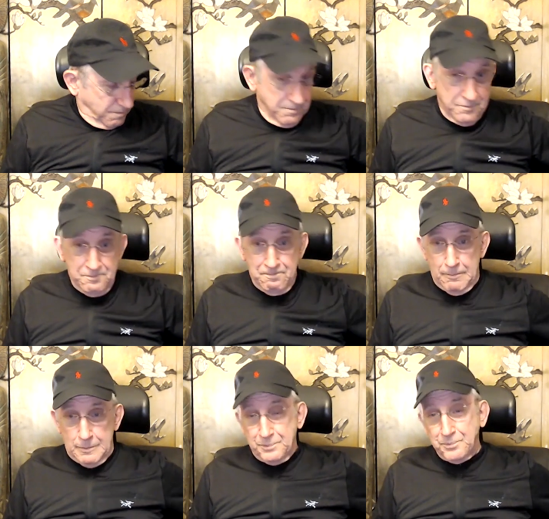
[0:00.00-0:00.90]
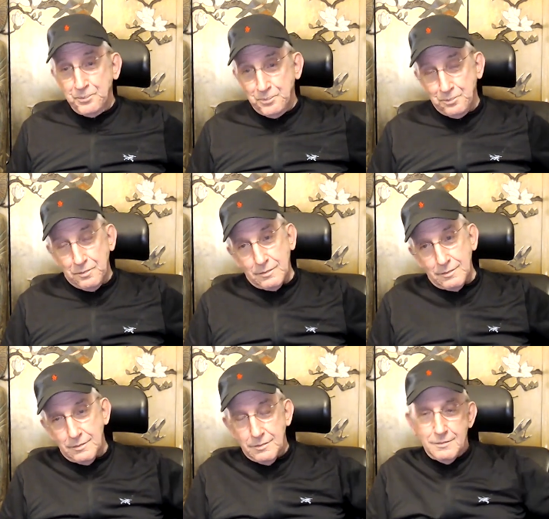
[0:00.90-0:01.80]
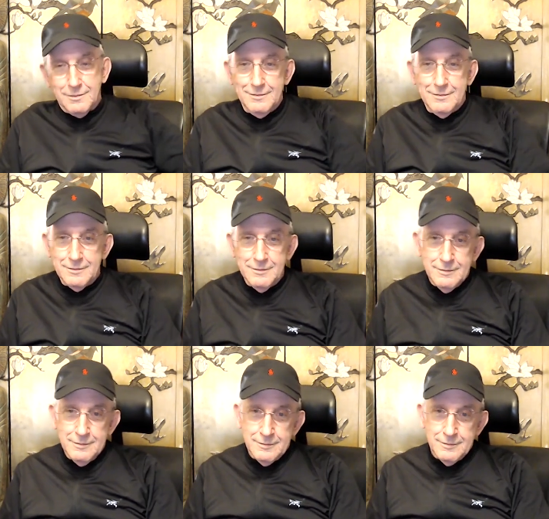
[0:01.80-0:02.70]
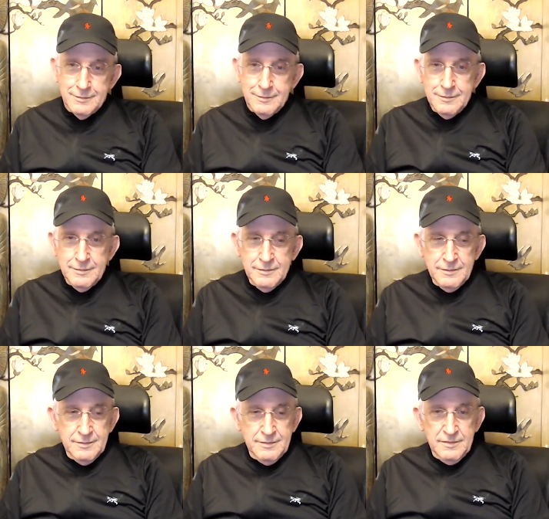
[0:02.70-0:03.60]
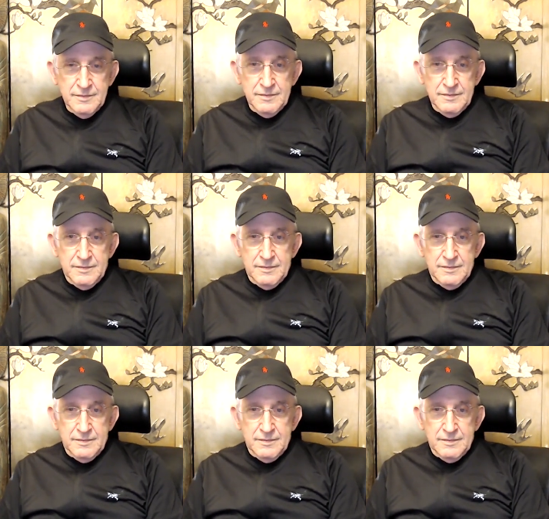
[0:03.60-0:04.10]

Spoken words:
(no one is talking)